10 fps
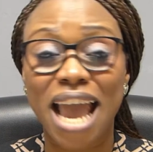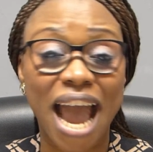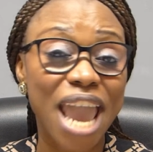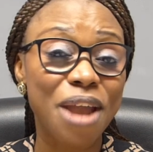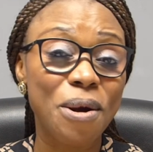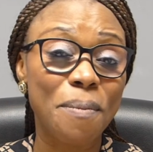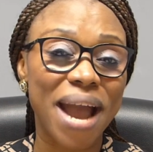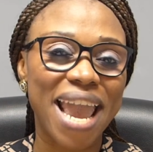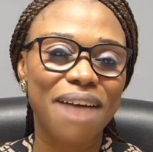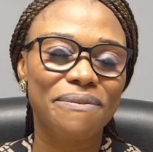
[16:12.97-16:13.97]
I hope
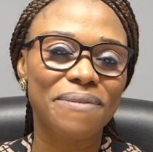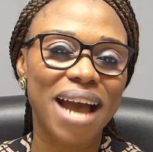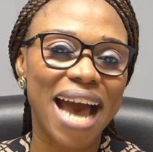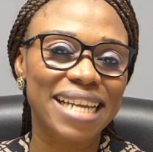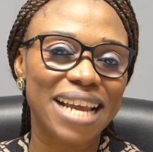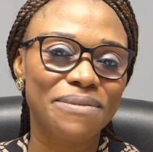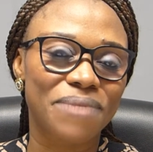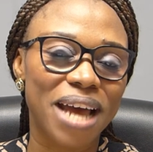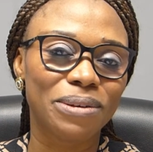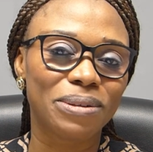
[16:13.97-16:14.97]
I have added
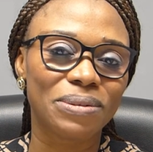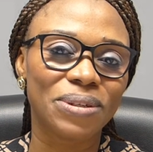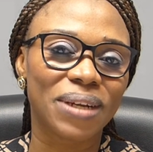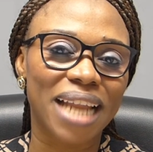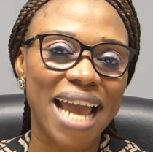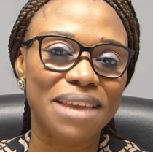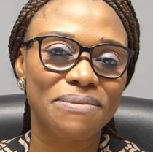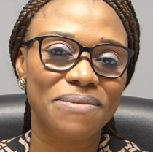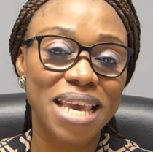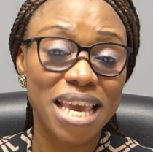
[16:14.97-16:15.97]
value to your
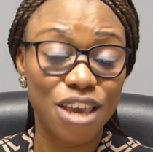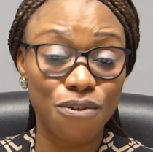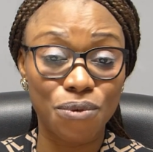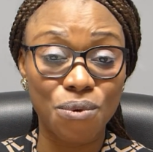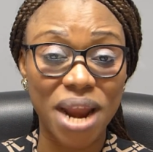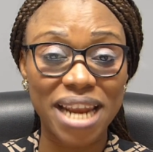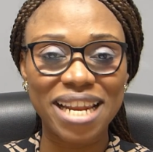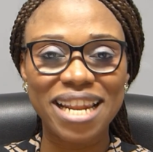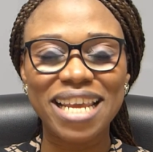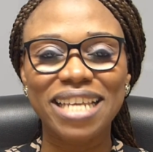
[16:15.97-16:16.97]
life. If you
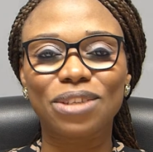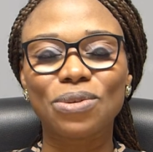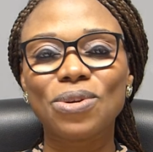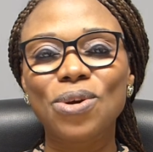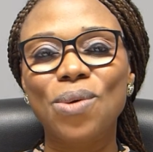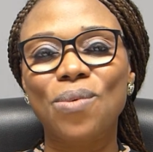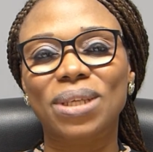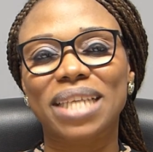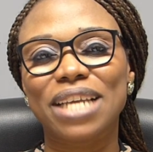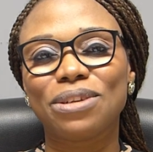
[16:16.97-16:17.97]
really need to know
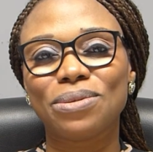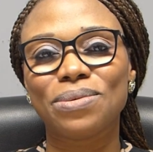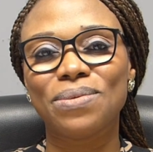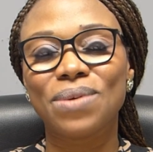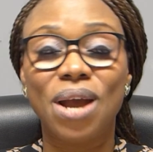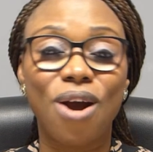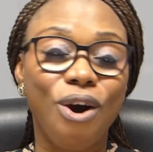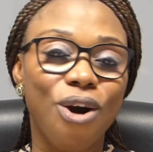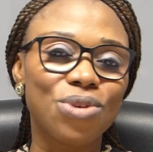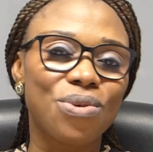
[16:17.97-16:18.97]
what I do,
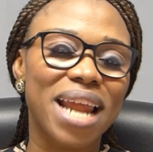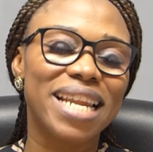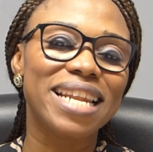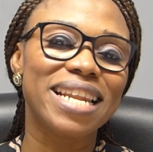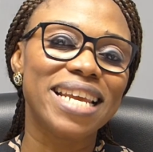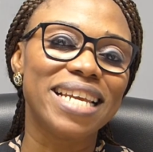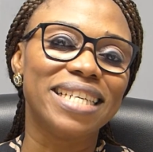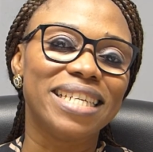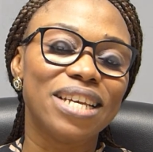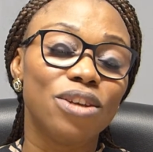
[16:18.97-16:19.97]
or you really
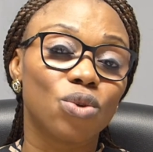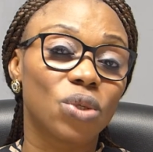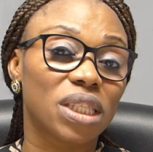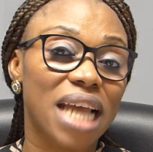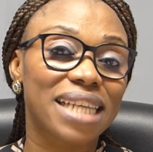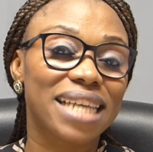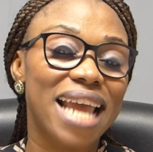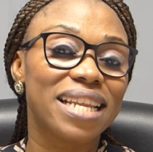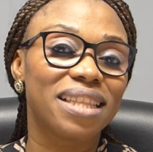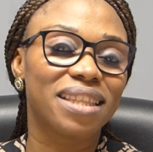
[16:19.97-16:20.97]
need to start
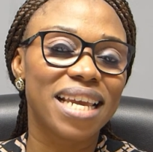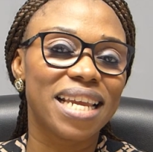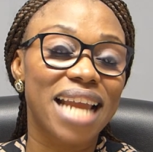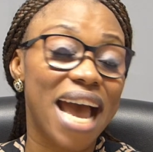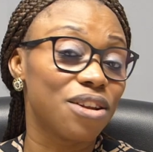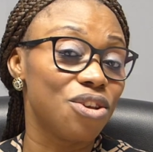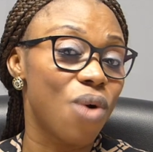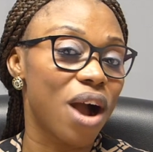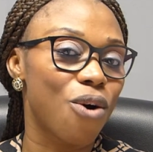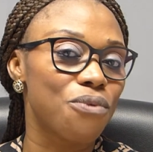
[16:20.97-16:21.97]
anything and you
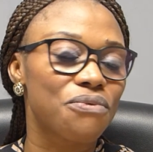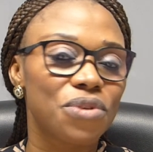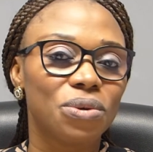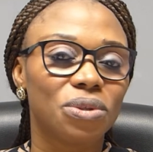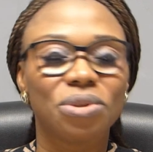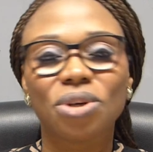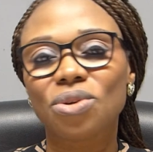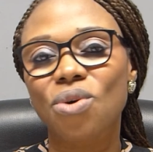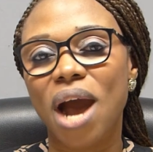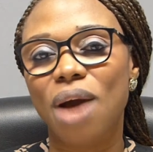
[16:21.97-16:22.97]
are confused, you
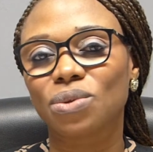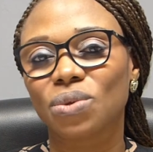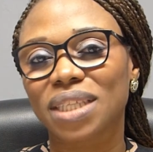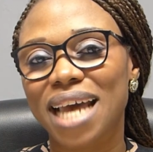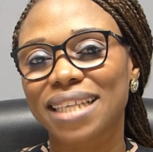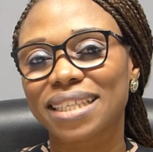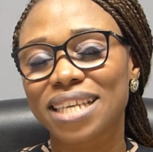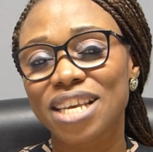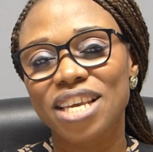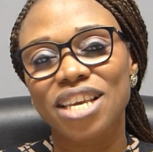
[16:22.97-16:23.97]
don't know how to start,
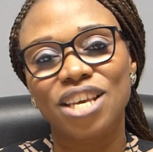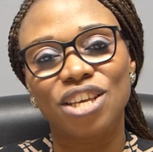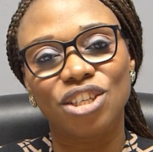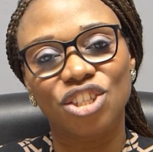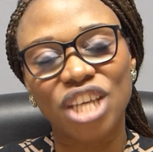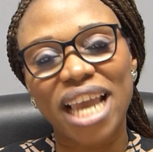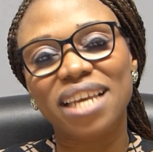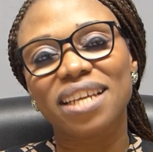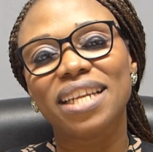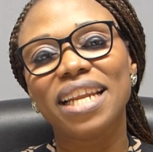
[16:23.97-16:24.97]

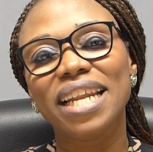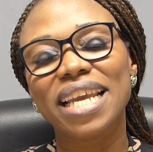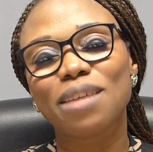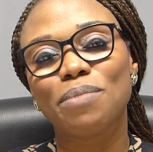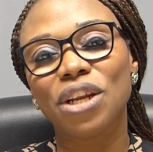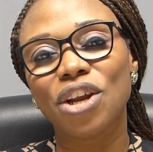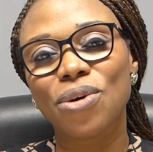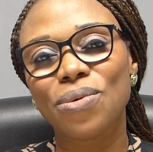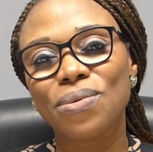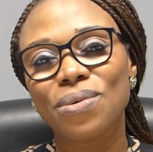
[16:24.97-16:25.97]
check the link
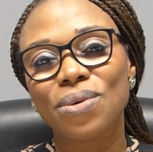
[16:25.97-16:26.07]
below.